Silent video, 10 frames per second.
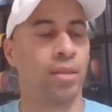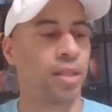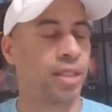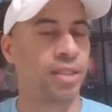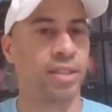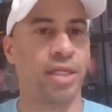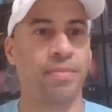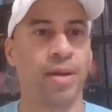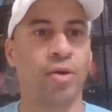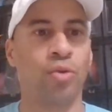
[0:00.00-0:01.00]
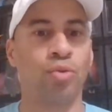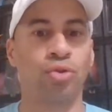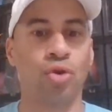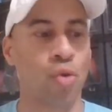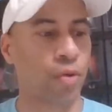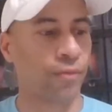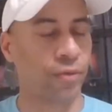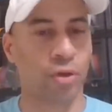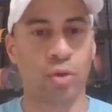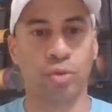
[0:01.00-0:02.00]
Let's see, man, who's going
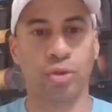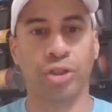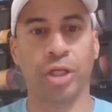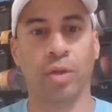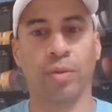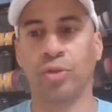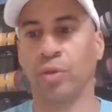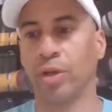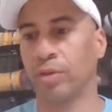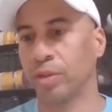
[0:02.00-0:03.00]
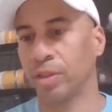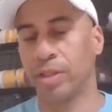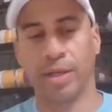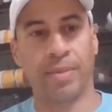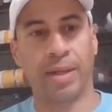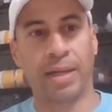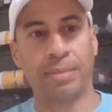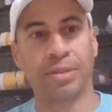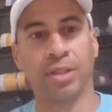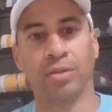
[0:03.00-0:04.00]
for those cherry 12s today, man?
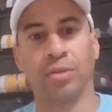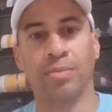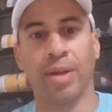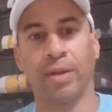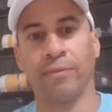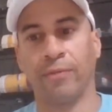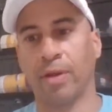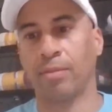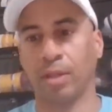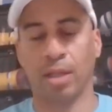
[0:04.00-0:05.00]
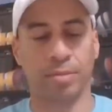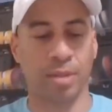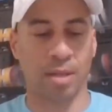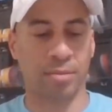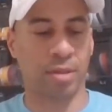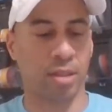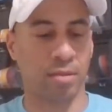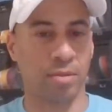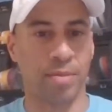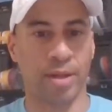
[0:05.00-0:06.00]
I'm still debating, family. I'm still
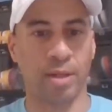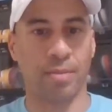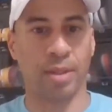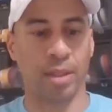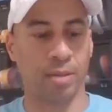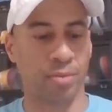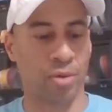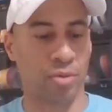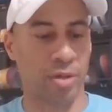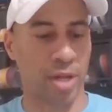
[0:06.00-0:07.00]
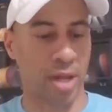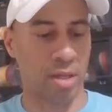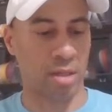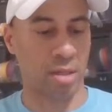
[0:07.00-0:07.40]
debating. I'm in limbo on that.